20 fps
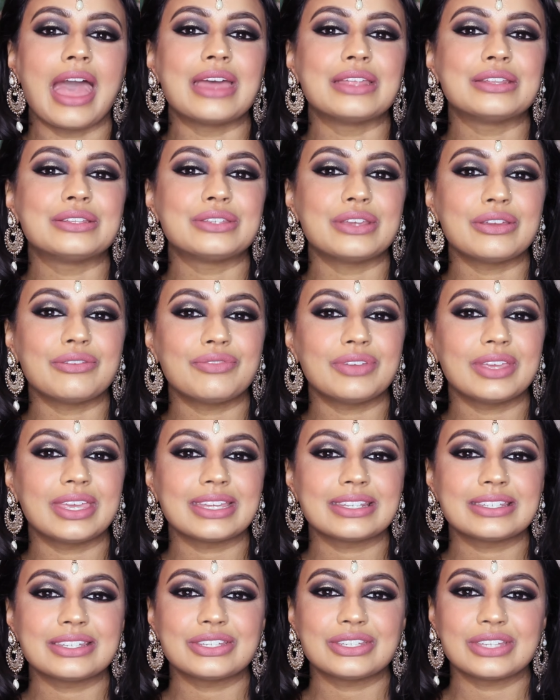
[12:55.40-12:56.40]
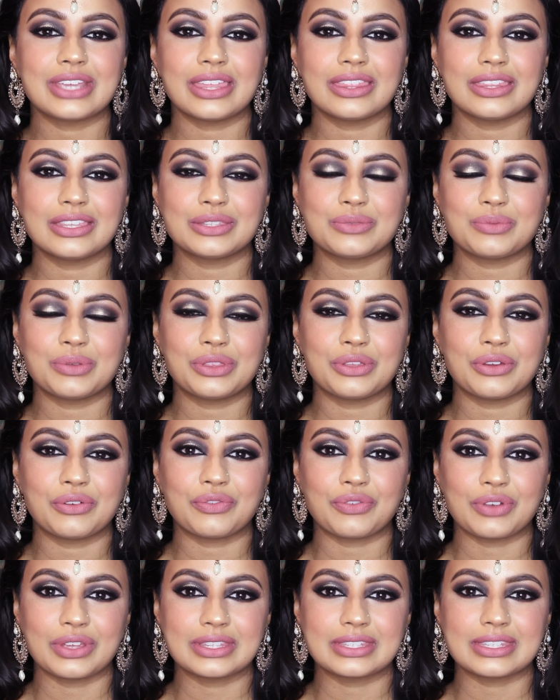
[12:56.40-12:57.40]
and don't forget to share this with your
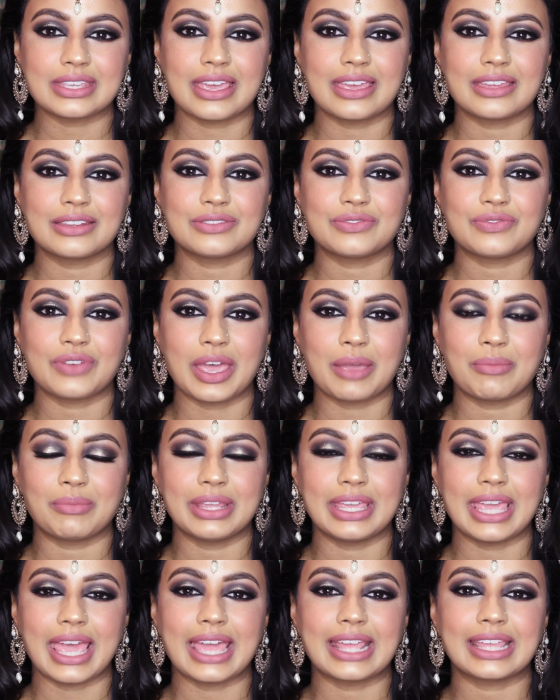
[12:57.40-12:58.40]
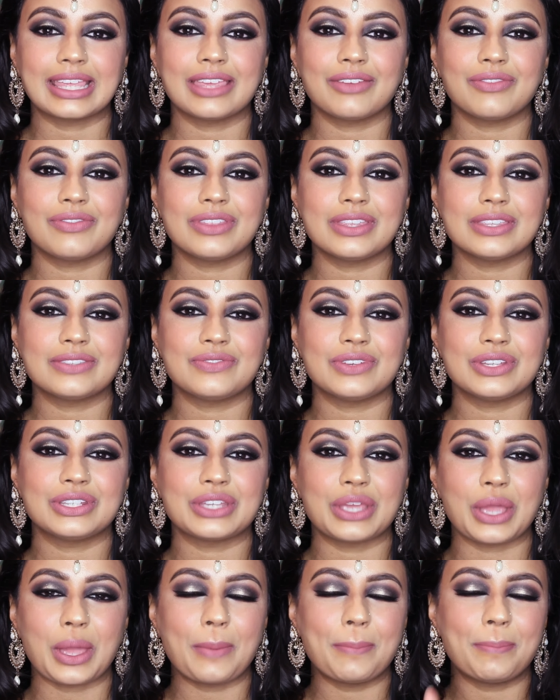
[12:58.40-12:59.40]
friends and family, and give this
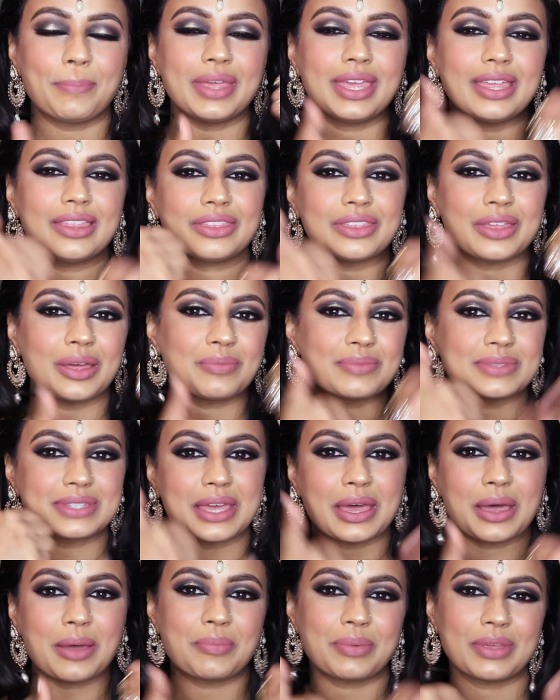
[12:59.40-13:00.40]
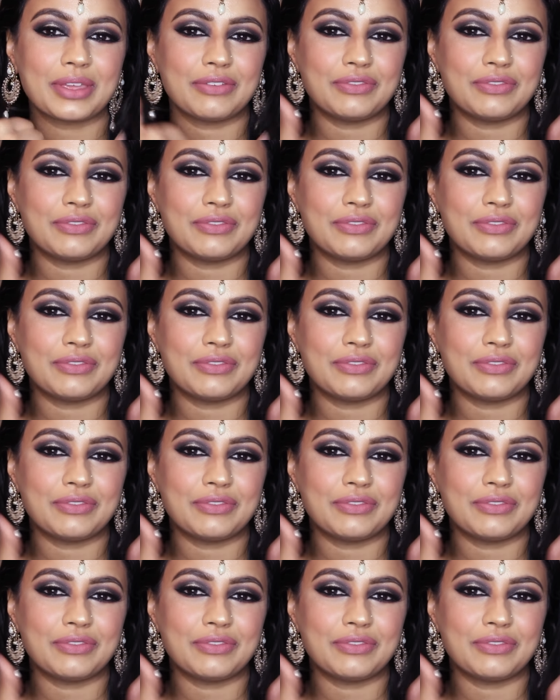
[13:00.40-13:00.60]
video a big thumbs up